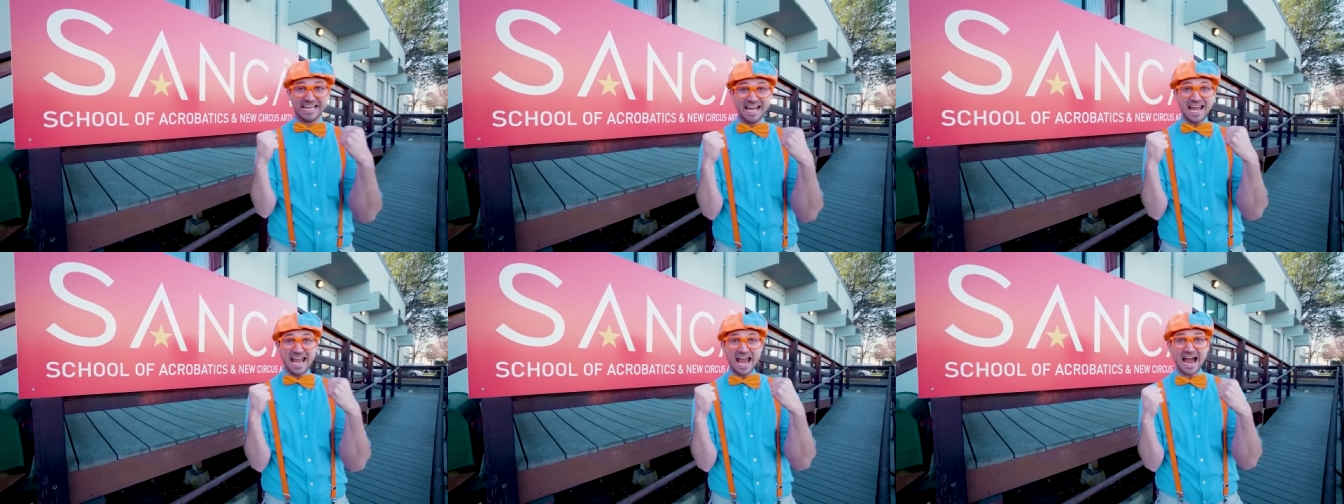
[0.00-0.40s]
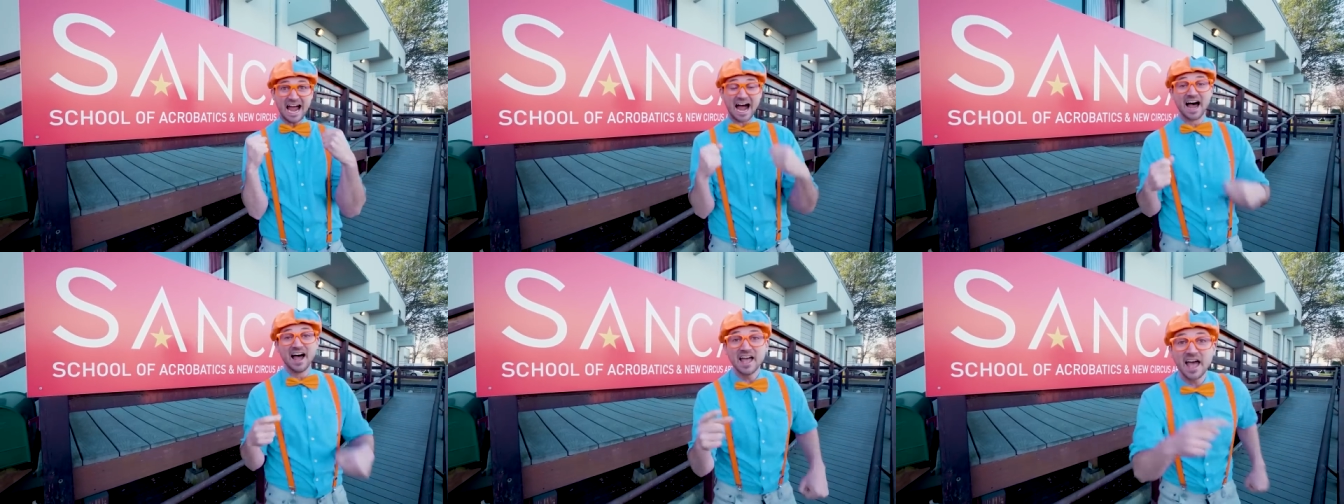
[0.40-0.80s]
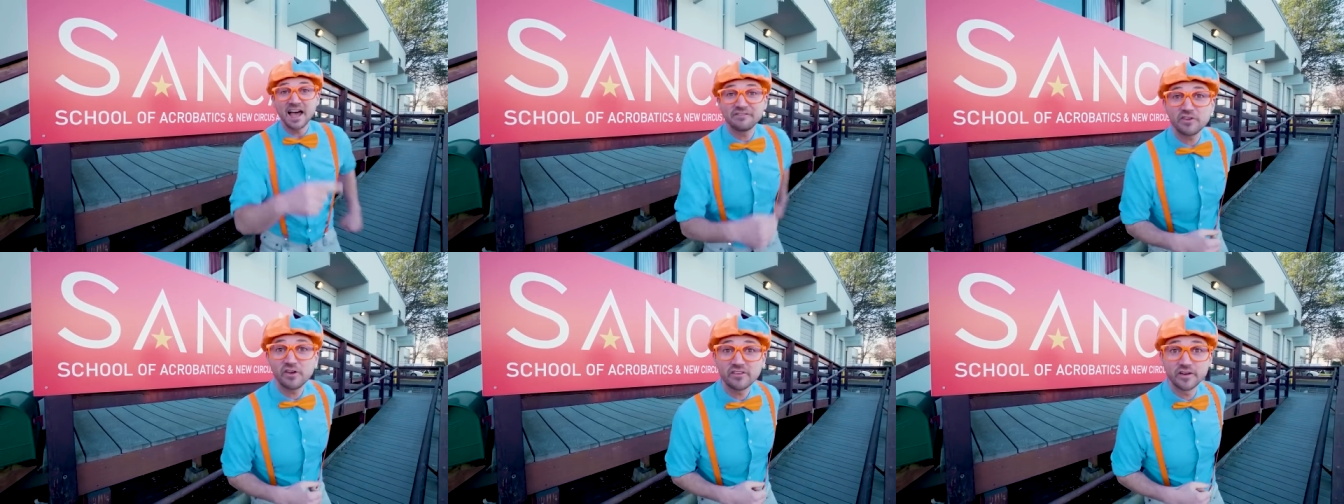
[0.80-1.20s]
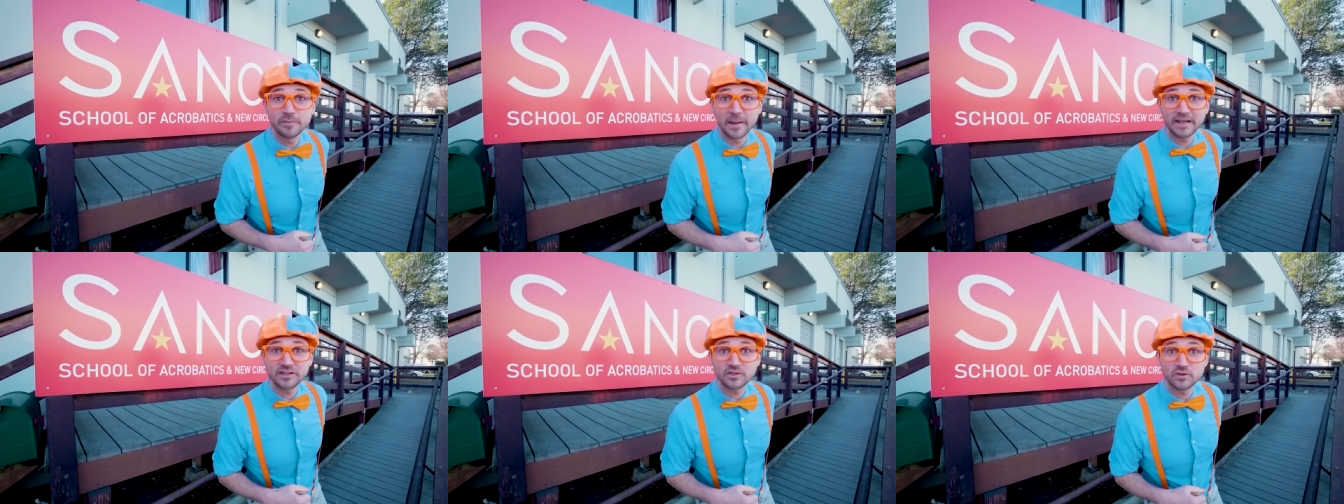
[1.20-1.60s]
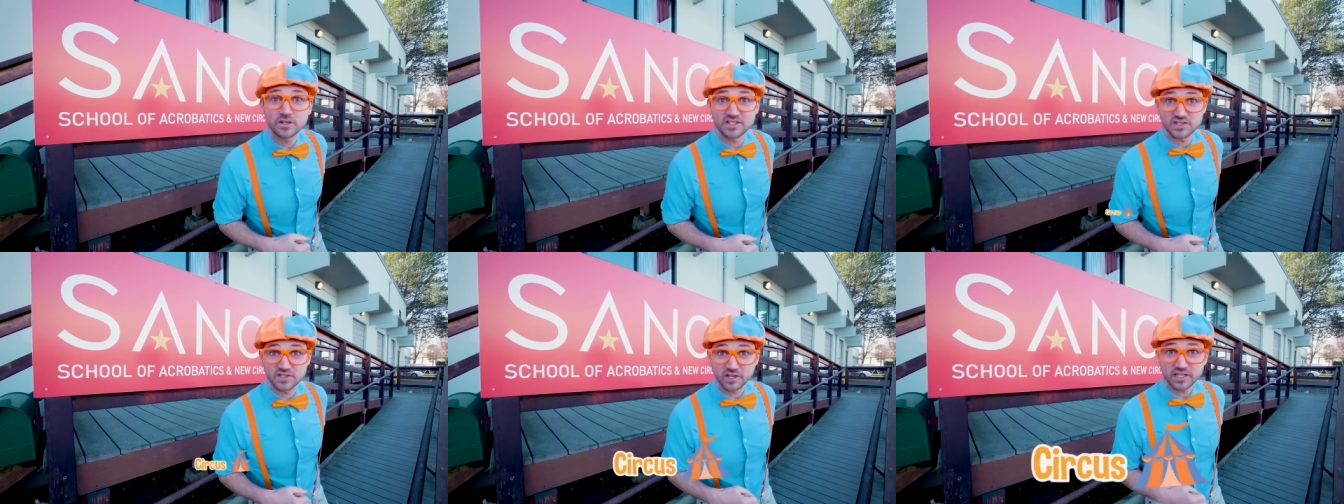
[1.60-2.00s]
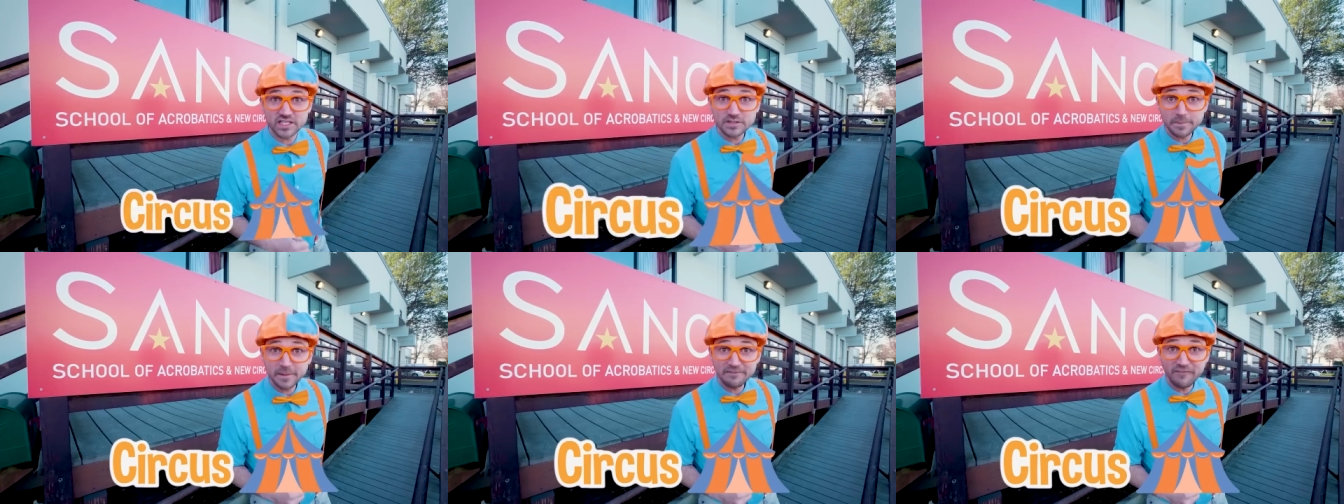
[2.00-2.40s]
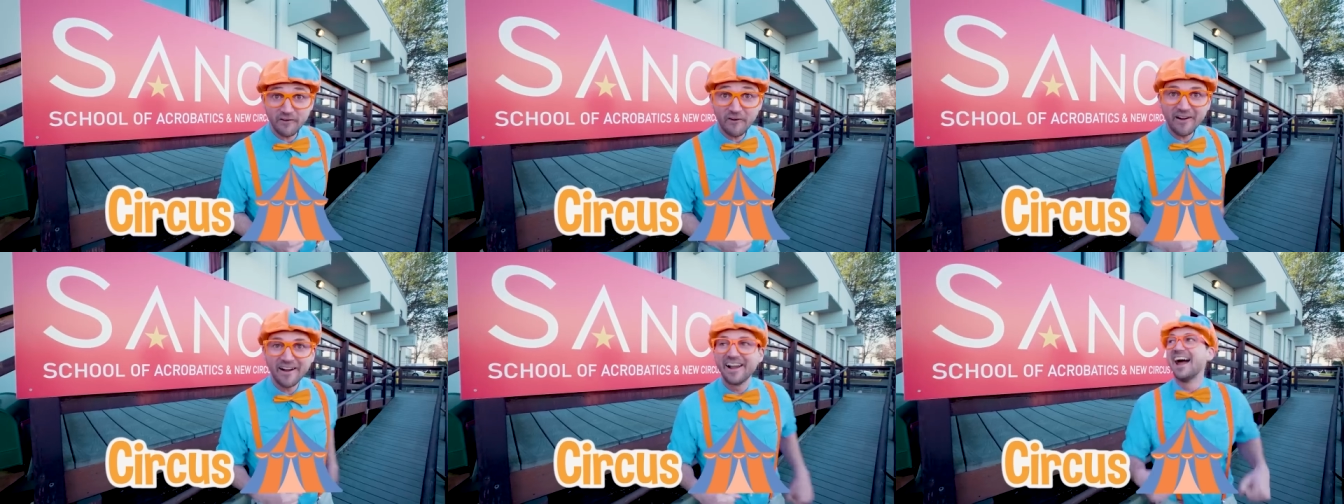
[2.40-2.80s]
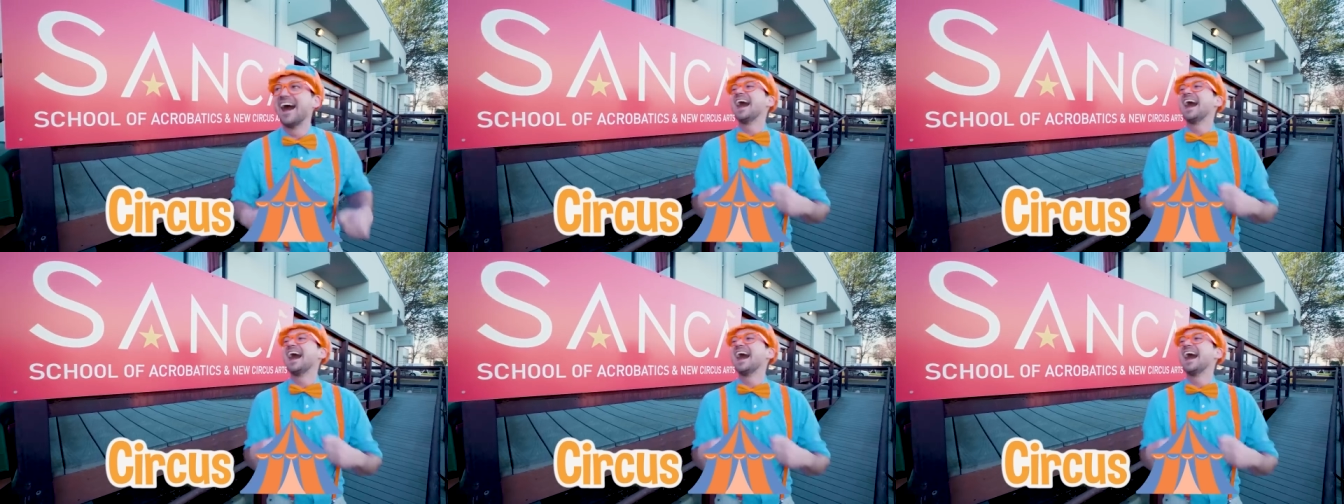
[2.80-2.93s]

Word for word: Yeah! Have you ever been to a circus before?